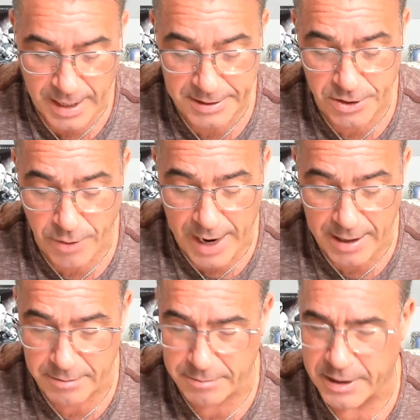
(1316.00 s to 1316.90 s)
That's
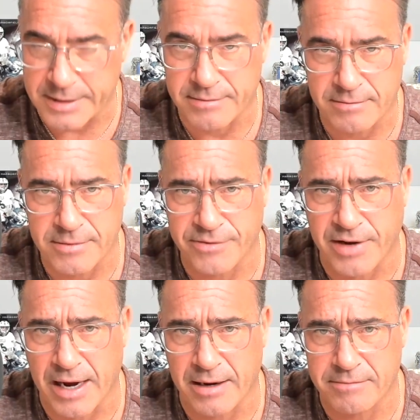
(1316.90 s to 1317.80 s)
great, but you've
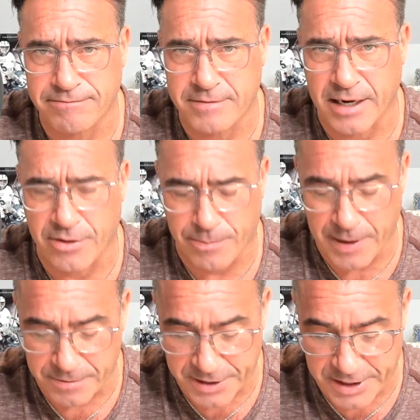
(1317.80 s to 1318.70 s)
got to get other
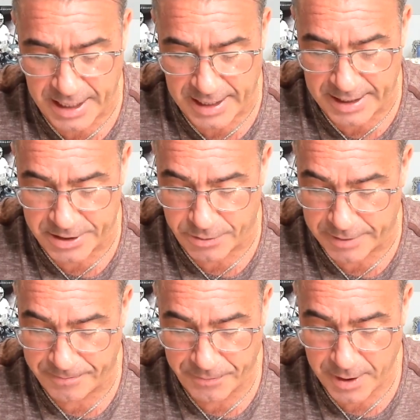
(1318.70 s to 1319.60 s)
people to sign on to it.